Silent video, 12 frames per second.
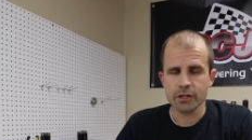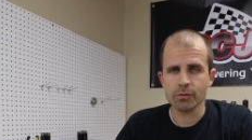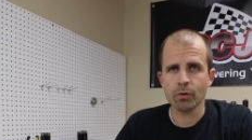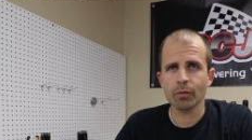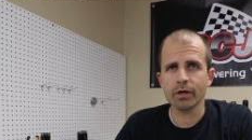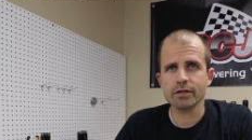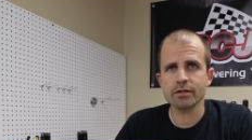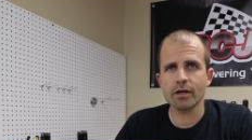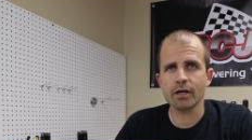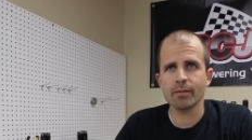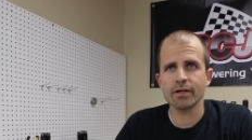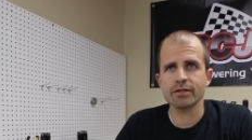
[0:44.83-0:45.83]
So what we're going to
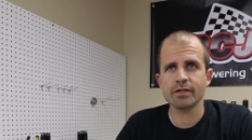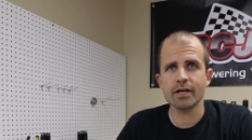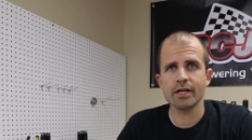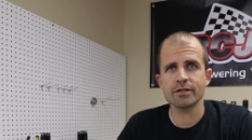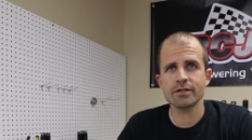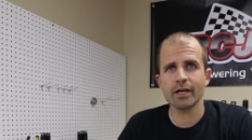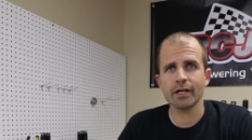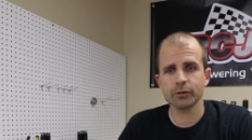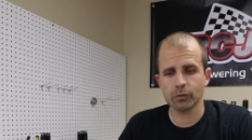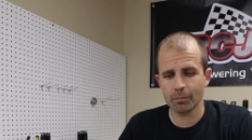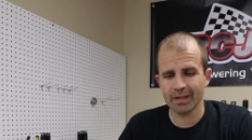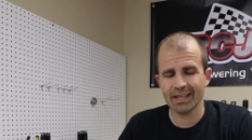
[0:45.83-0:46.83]
talk about today is the
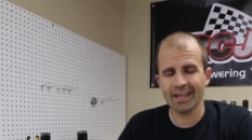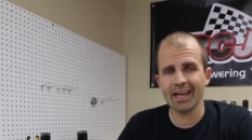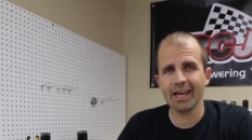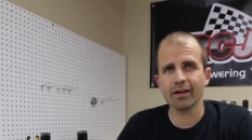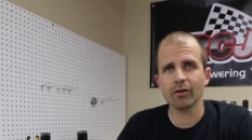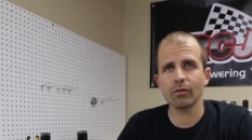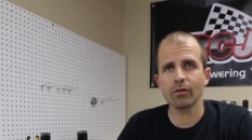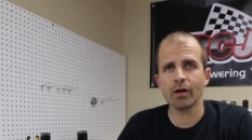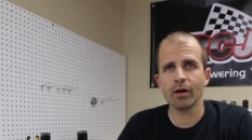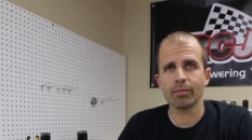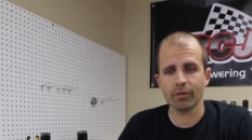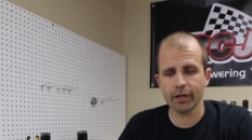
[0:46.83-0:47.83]
actual mechanical
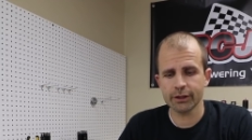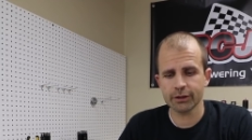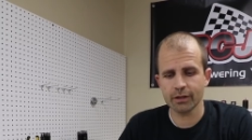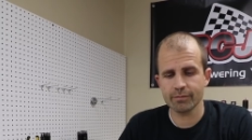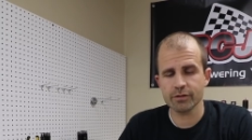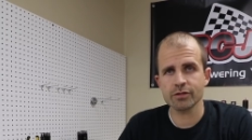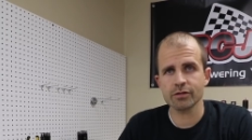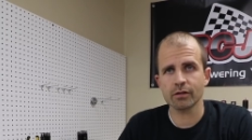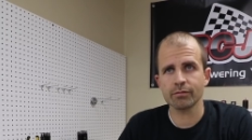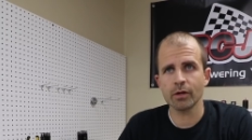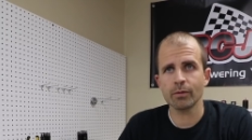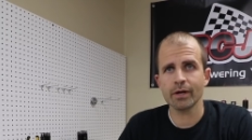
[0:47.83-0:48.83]
operation of a
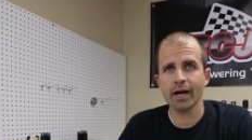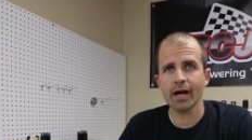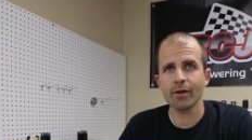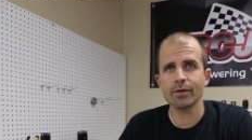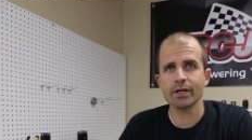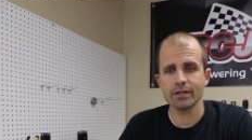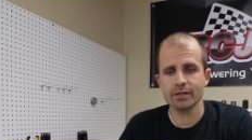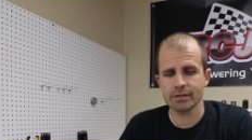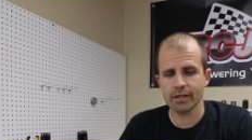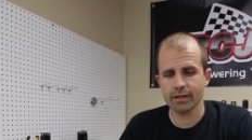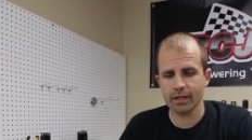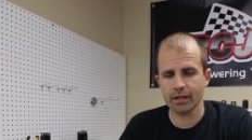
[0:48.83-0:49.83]
servo and how it is
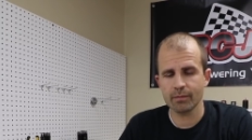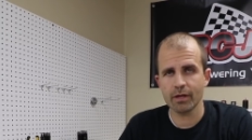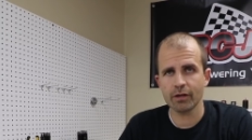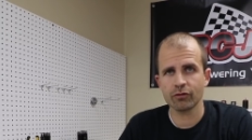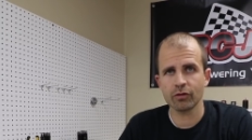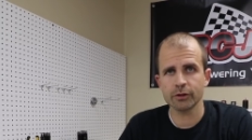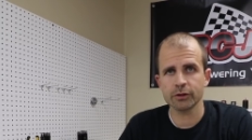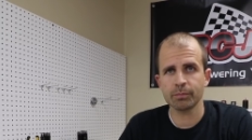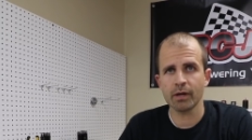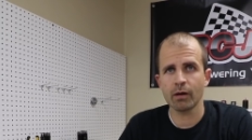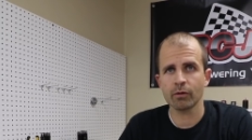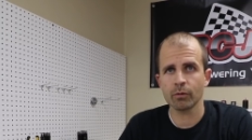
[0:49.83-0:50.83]
that they can make so much
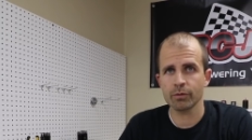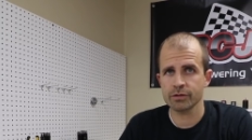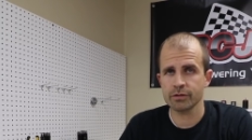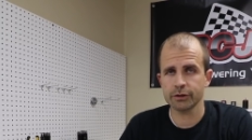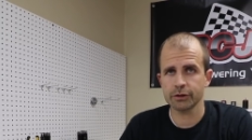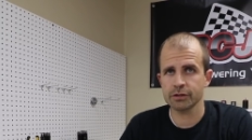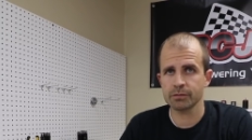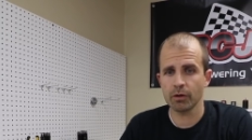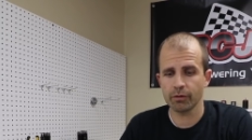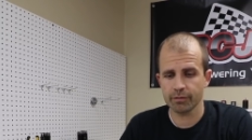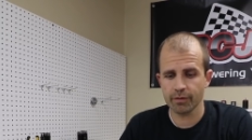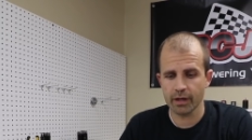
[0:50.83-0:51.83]
power with such a
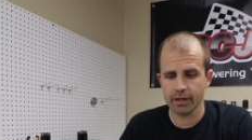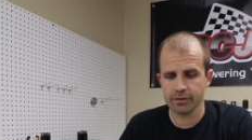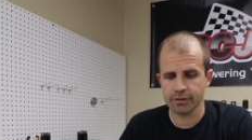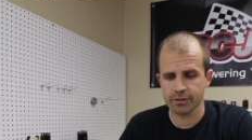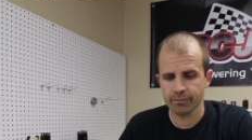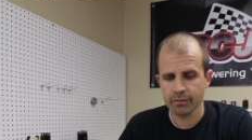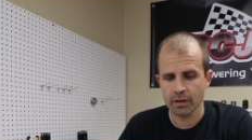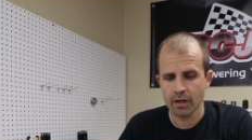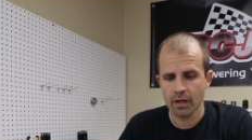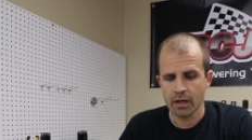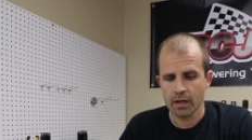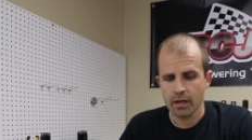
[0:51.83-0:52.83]
small device.
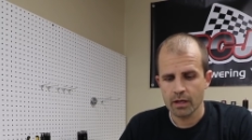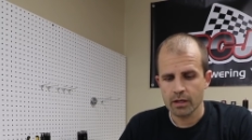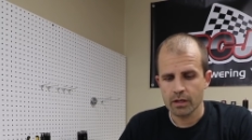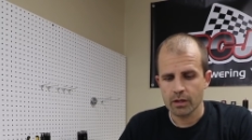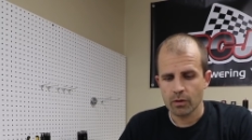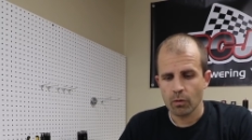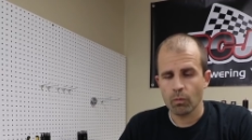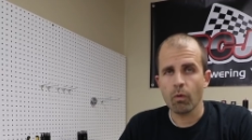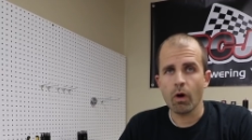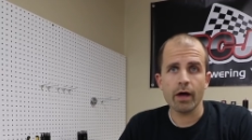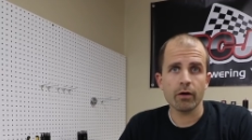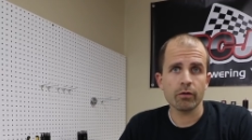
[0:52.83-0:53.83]

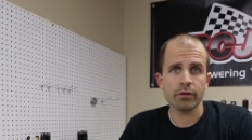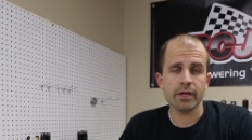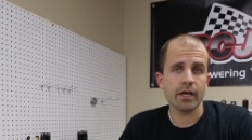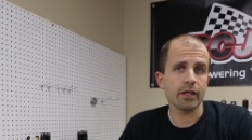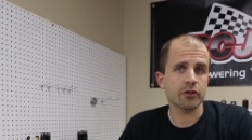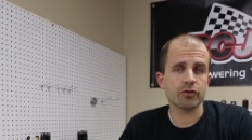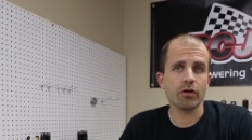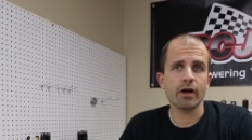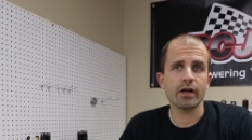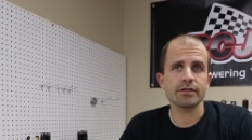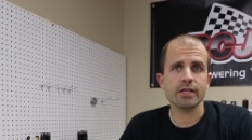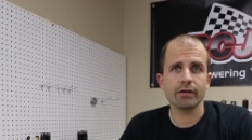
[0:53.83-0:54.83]
While the
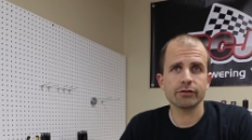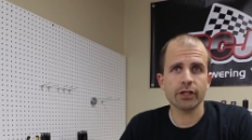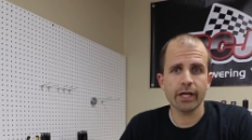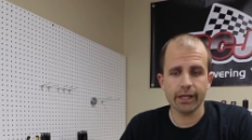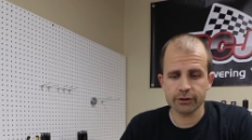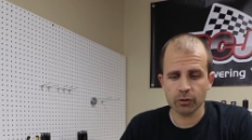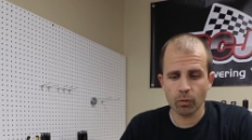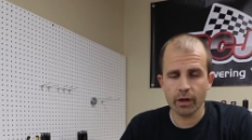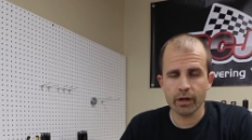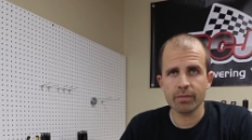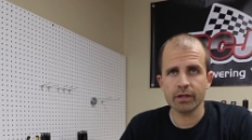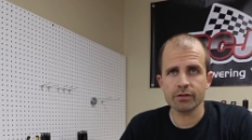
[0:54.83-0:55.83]
electronics have changed
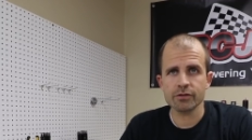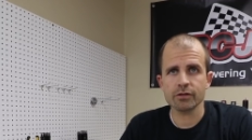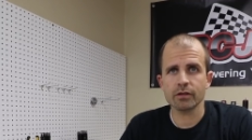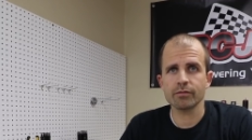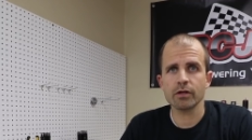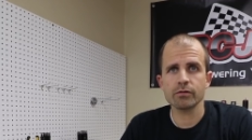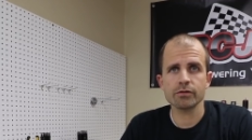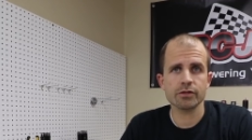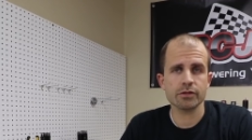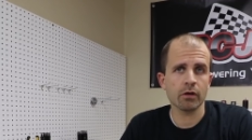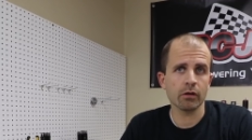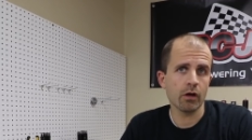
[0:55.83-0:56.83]
quite a bit in servos
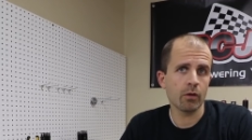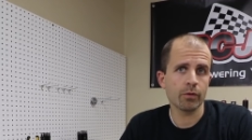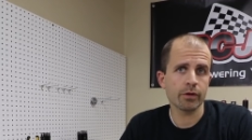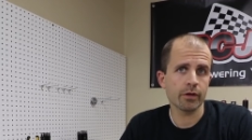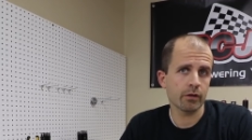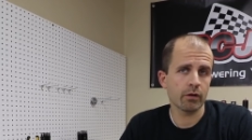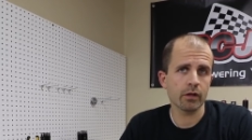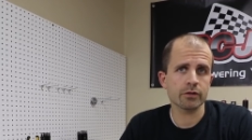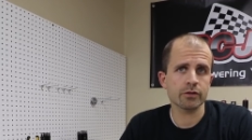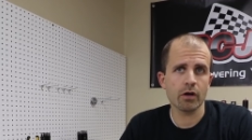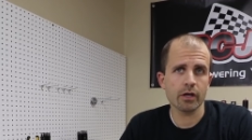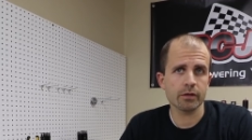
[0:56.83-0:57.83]
along with other
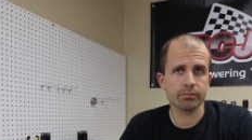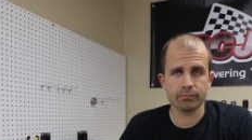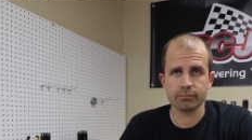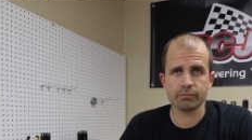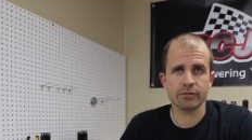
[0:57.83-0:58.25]
electronic